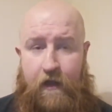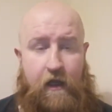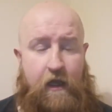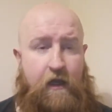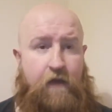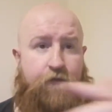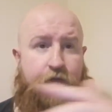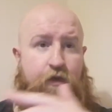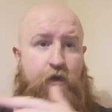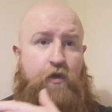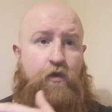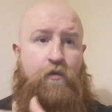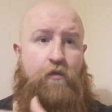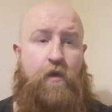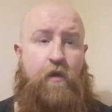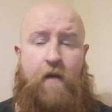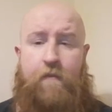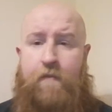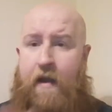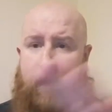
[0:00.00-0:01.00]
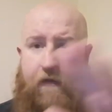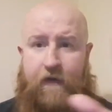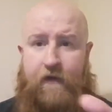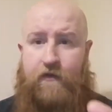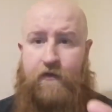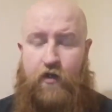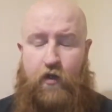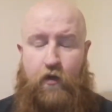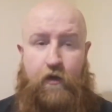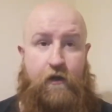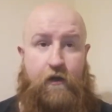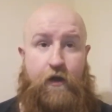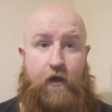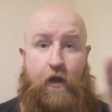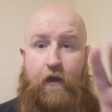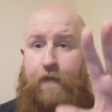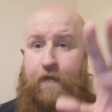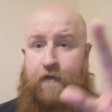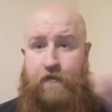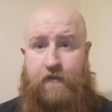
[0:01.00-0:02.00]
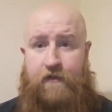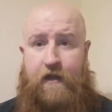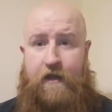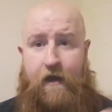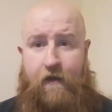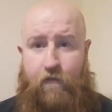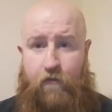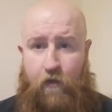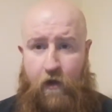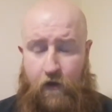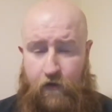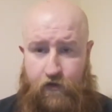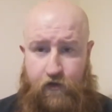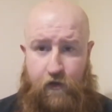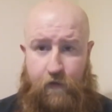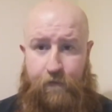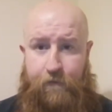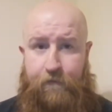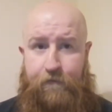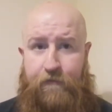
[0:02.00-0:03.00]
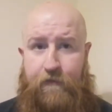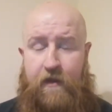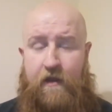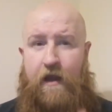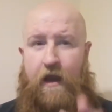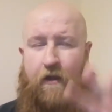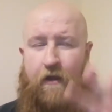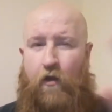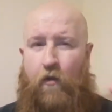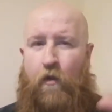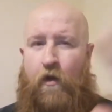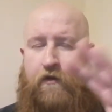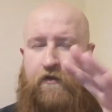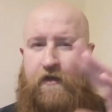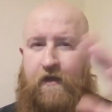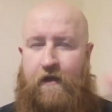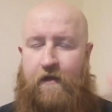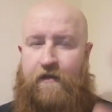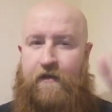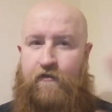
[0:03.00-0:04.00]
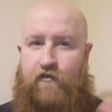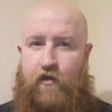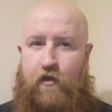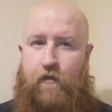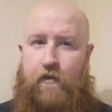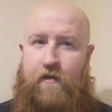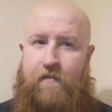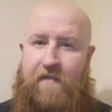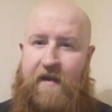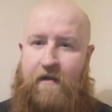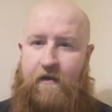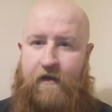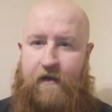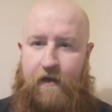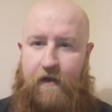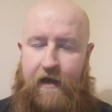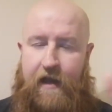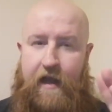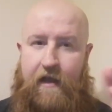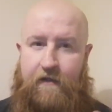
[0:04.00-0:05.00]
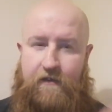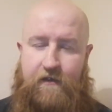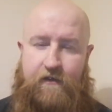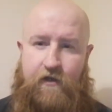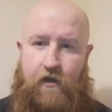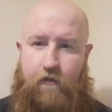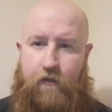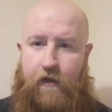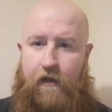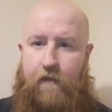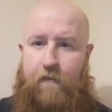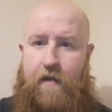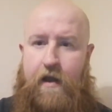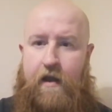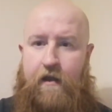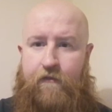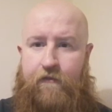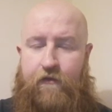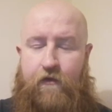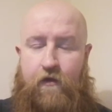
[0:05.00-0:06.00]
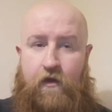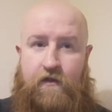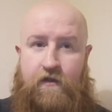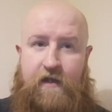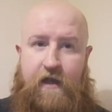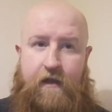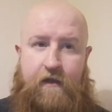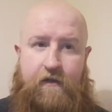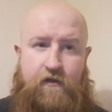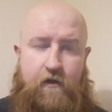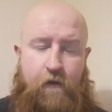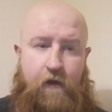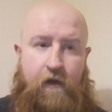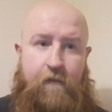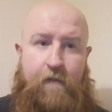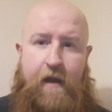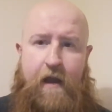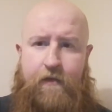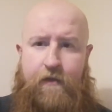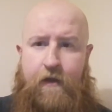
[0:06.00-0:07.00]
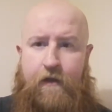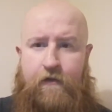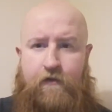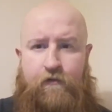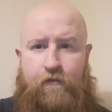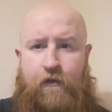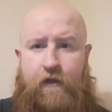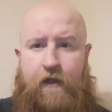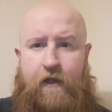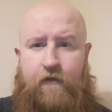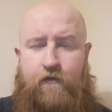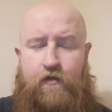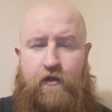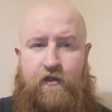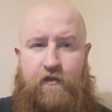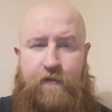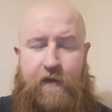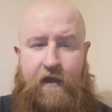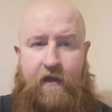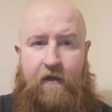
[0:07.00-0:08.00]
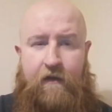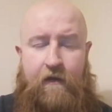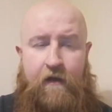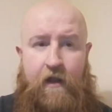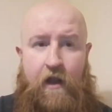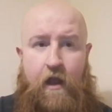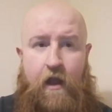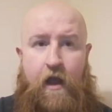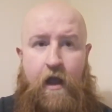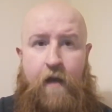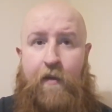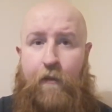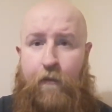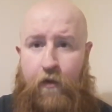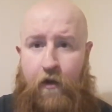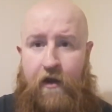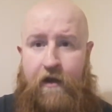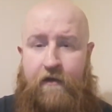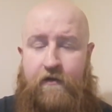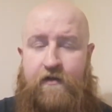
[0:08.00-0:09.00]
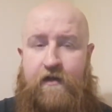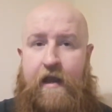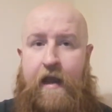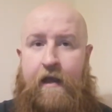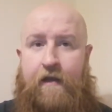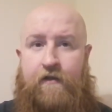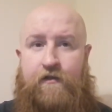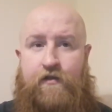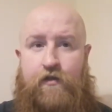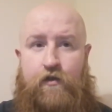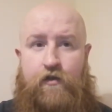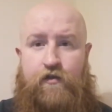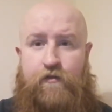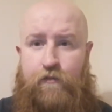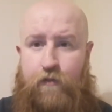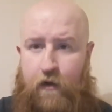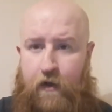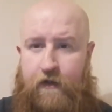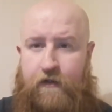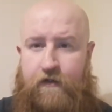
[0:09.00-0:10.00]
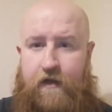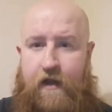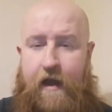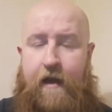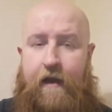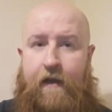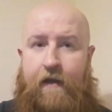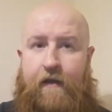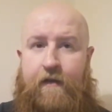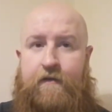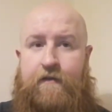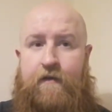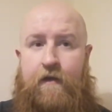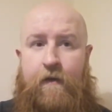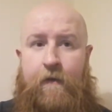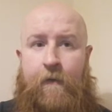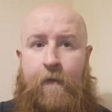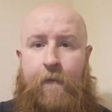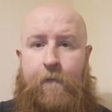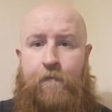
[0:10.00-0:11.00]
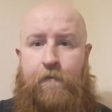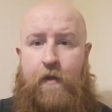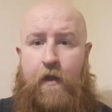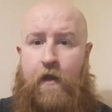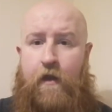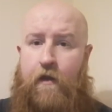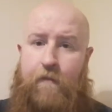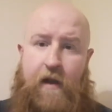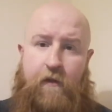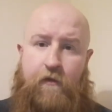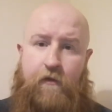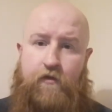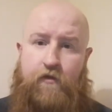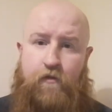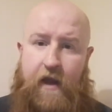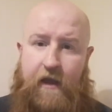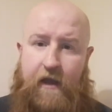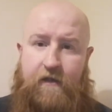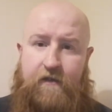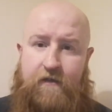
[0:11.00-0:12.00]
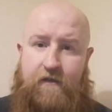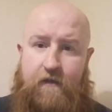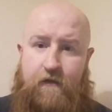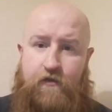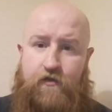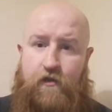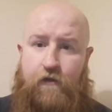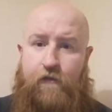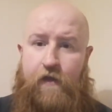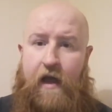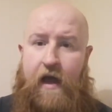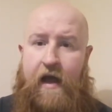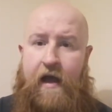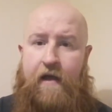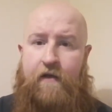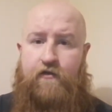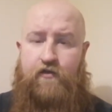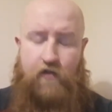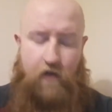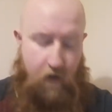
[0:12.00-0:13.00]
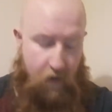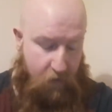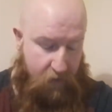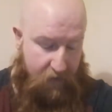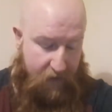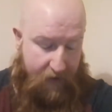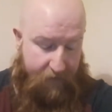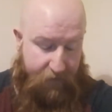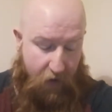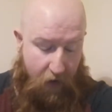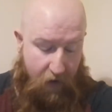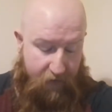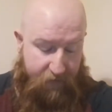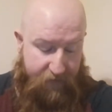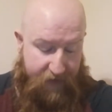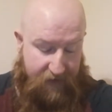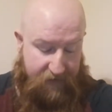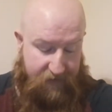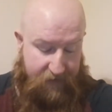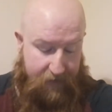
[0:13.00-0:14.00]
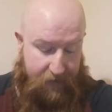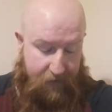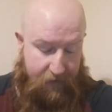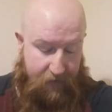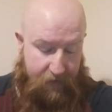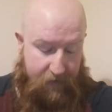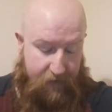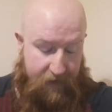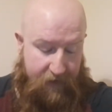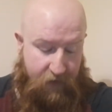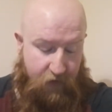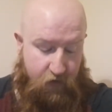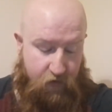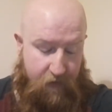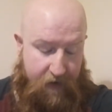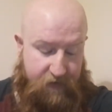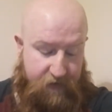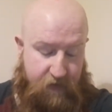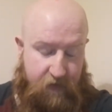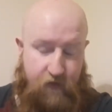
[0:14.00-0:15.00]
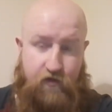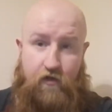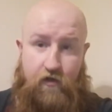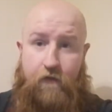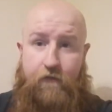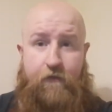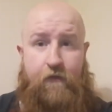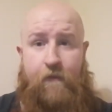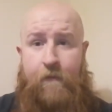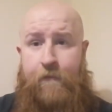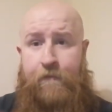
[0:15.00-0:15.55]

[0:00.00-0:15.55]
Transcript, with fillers: if you american serial killer documentaries i've watched them i don't watch anything to do with american gangs it's not really my forte it's not really my thing doesn't really interest me uh, but british gangsters british gangs um, i was raised and stuff like that so i've got a vested interest and stuff